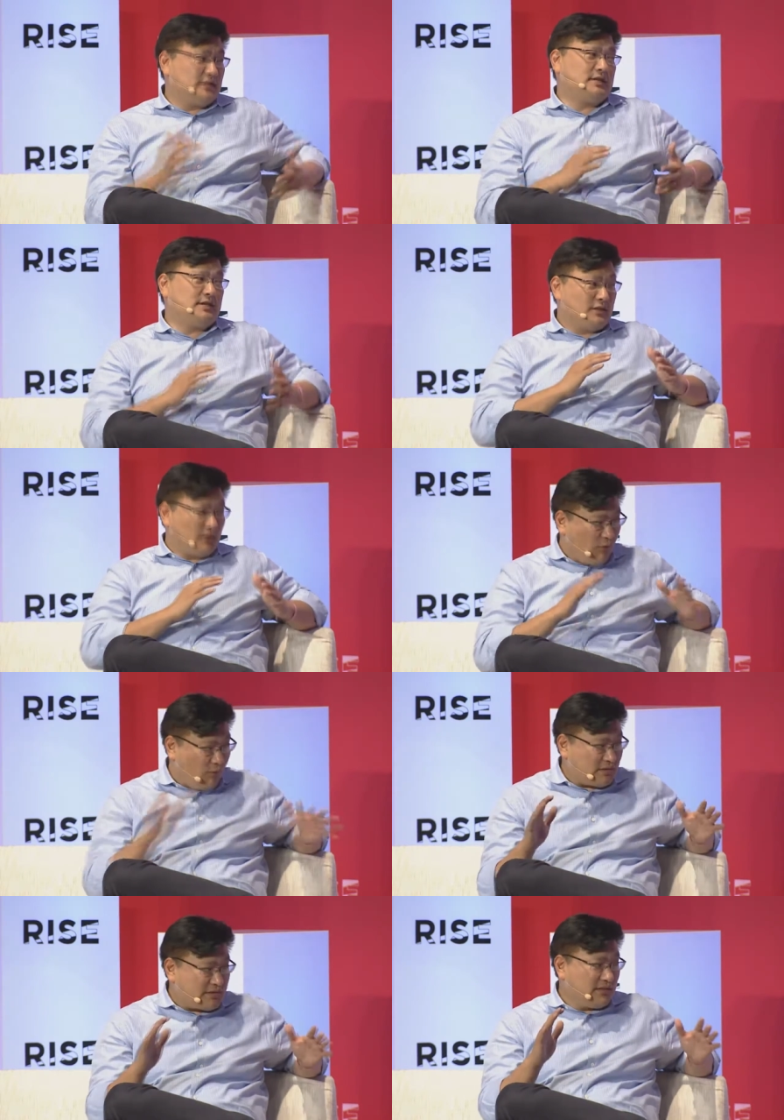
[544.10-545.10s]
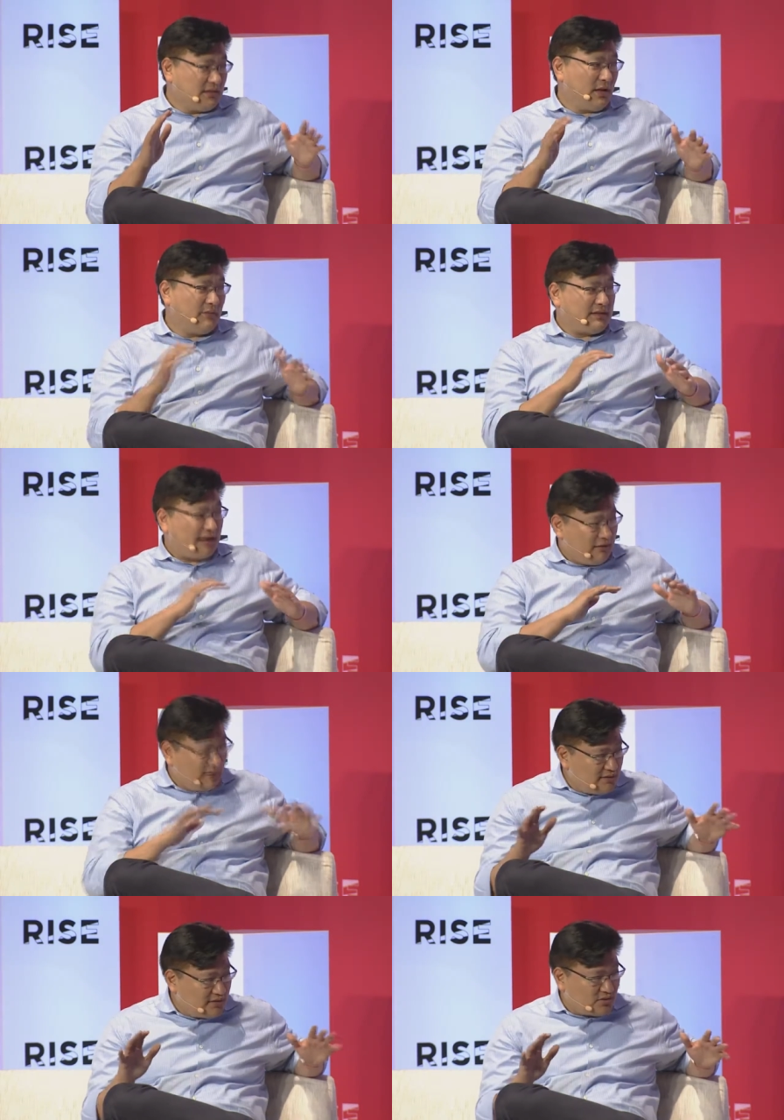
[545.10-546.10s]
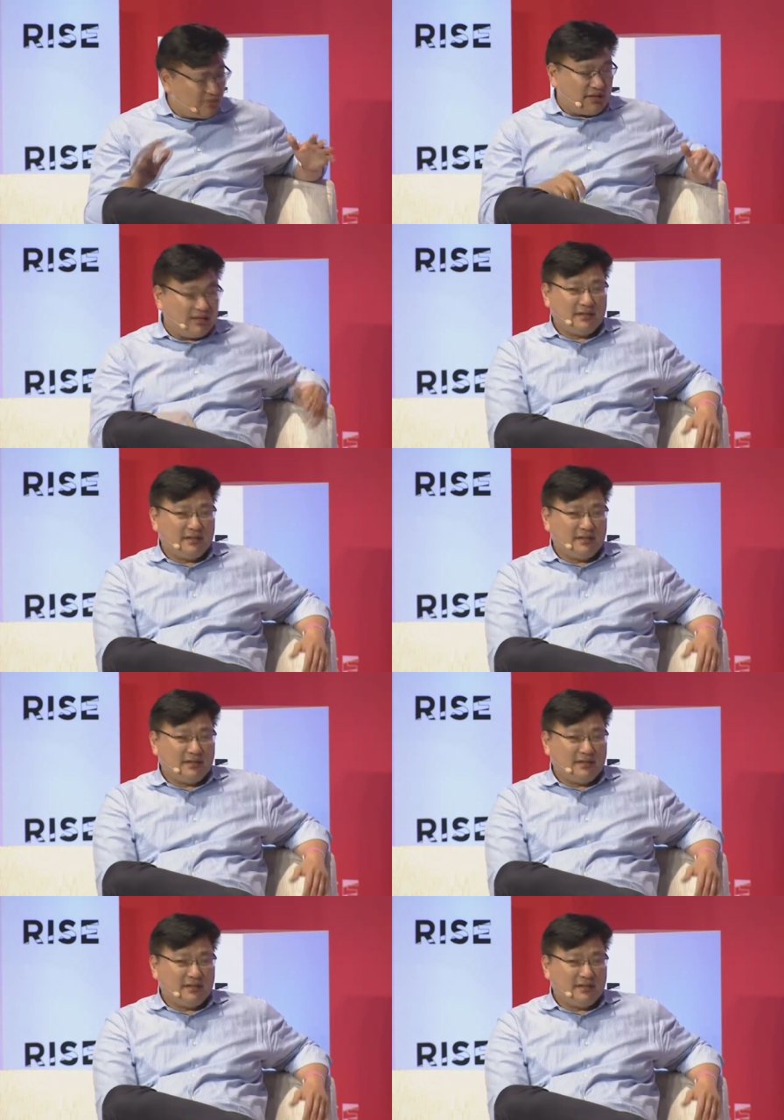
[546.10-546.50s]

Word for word: change the course of an entire industry.